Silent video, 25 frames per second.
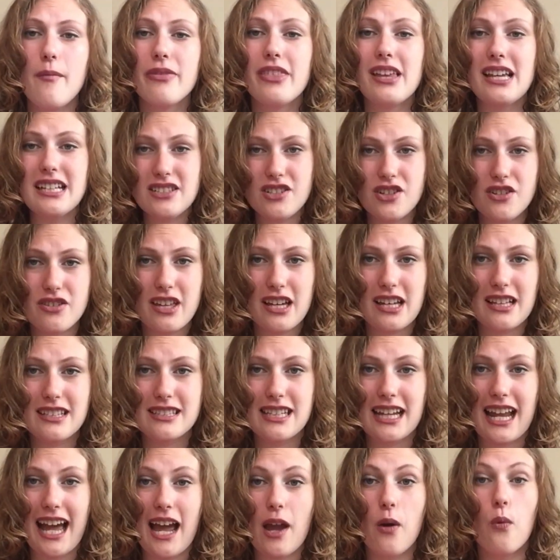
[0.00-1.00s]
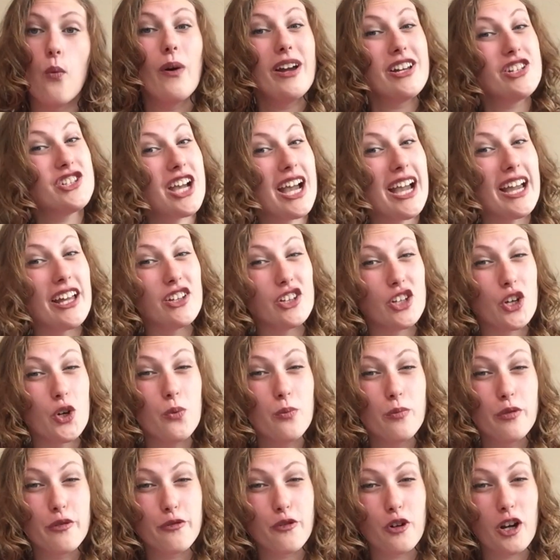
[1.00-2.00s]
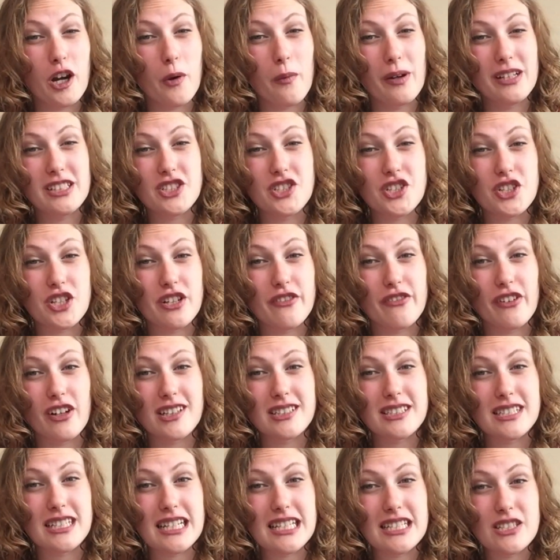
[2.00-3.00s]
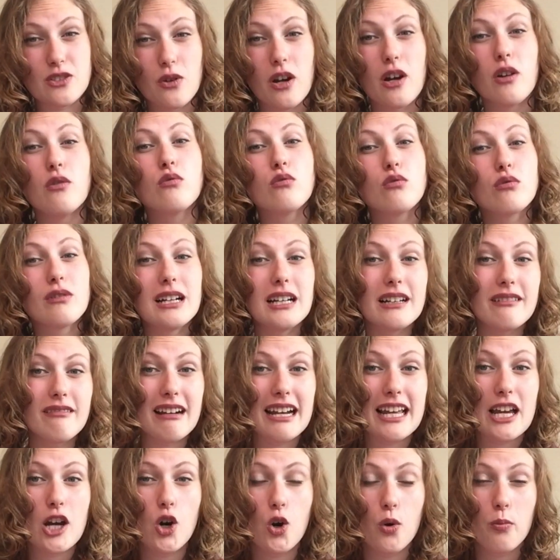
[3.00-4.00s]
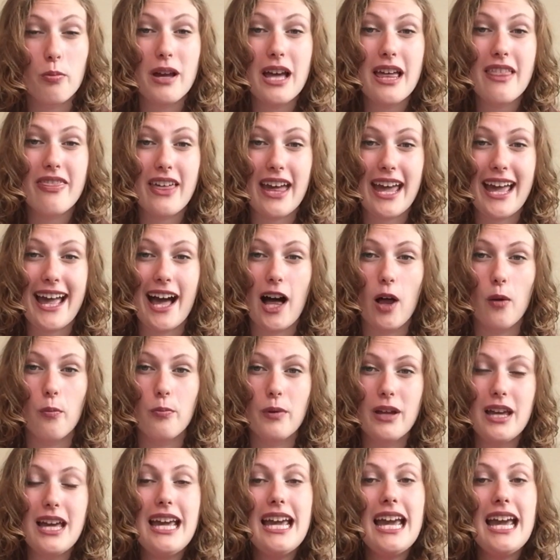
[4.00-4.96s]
These are things that I wish I had known before I went to university, so I really hope they help.